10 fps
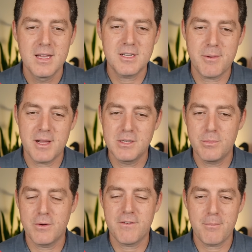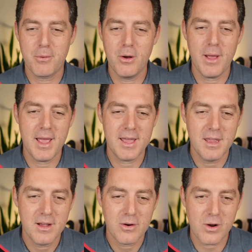Gemini two point five Pro, and
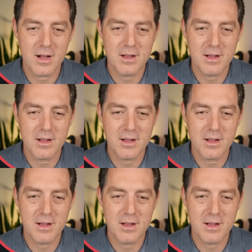Grok